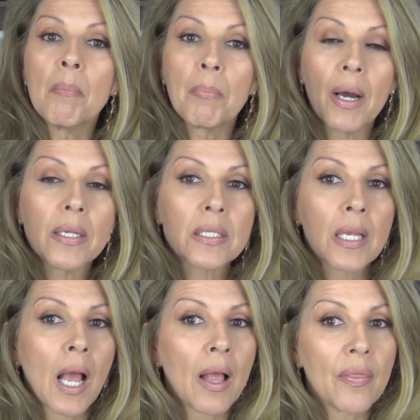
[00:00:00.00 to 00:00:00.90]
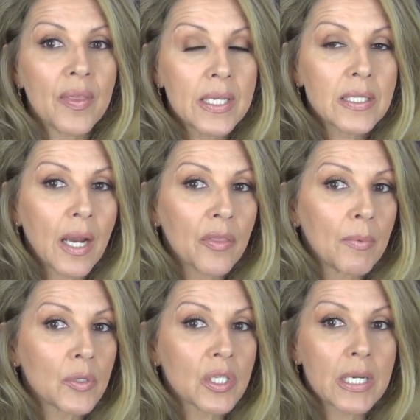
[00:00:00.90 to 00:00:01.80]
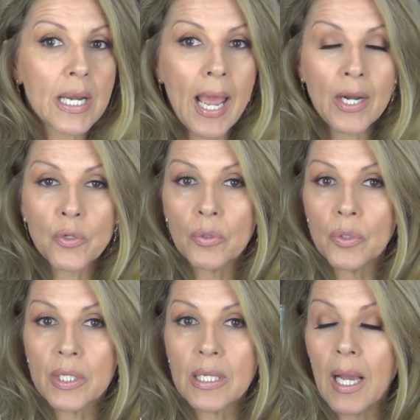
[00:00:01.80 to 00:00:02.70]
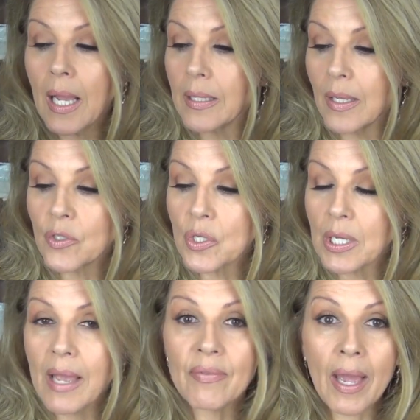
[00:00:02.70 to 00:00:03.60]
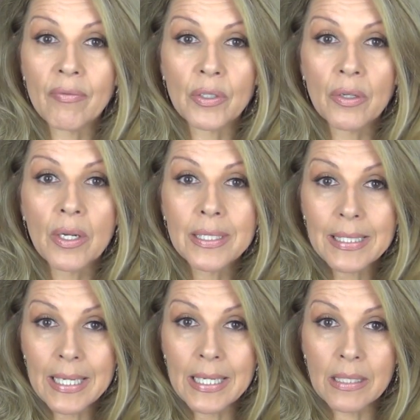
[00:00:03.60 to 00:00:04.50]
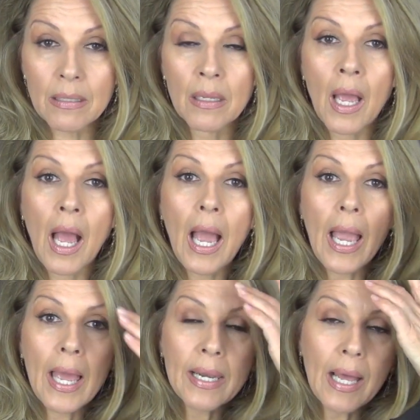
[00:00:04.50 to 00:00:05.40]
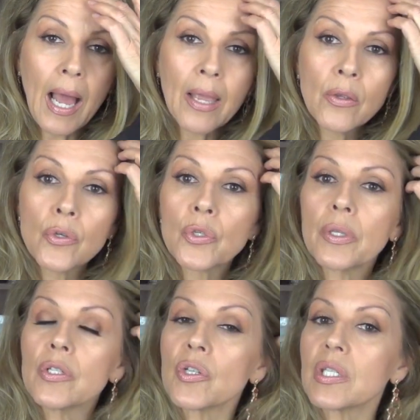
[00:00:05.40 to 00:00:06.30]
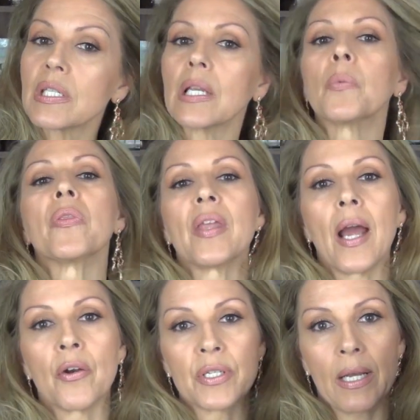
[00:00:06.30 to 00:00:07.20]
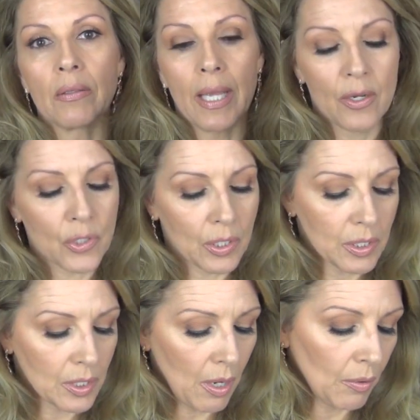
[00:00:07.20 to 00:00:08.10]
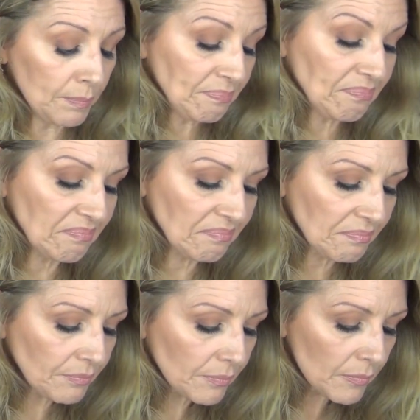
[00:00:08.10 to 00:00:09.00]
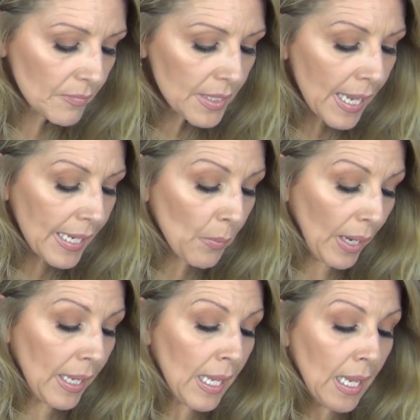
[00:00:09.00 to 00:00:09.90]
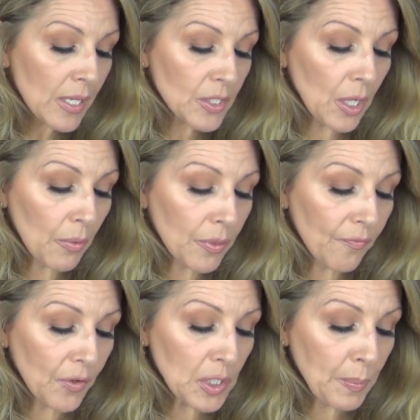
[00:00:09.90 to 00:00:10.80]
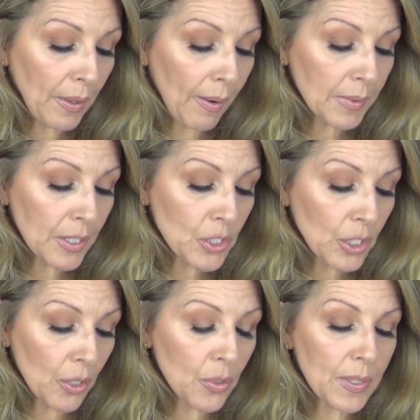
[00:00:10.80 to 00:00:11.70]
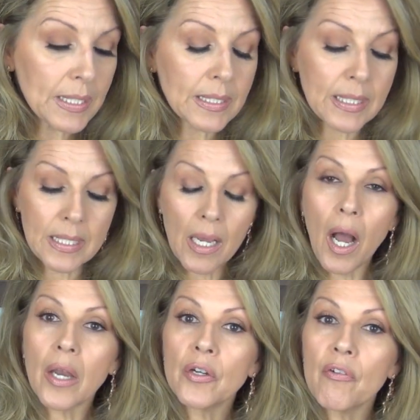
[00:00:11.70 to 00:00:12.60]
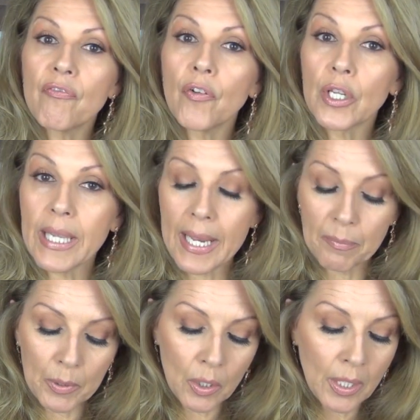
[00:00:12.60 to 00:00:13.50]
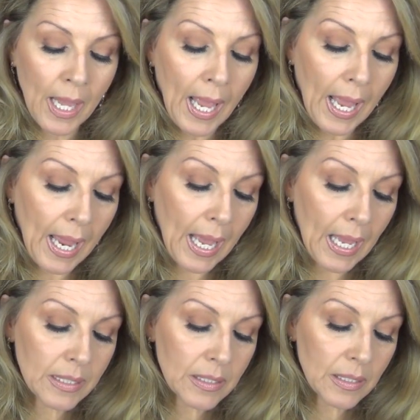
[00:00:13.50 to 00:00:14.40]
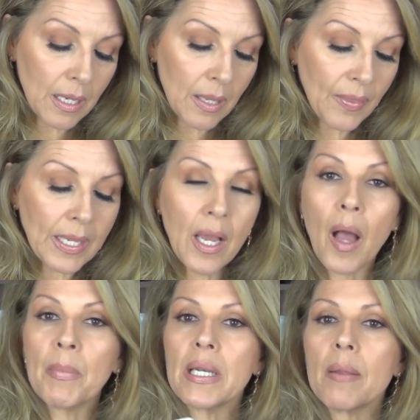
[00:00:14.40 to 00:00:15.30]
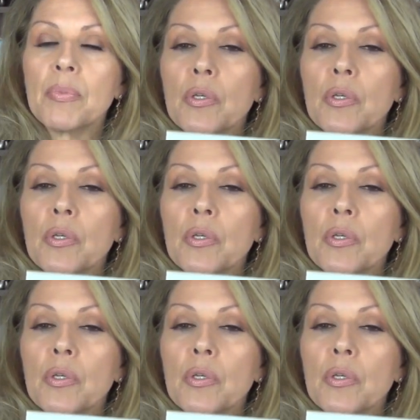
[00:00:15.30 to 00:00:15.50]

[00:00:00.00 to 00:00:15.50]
but these are the most natural looking eyelashes I've ever seen. And I usually just stick with the Ardell lashes. So anyway, so the first pair I'm going to show you is the Unforgettable. And they come in a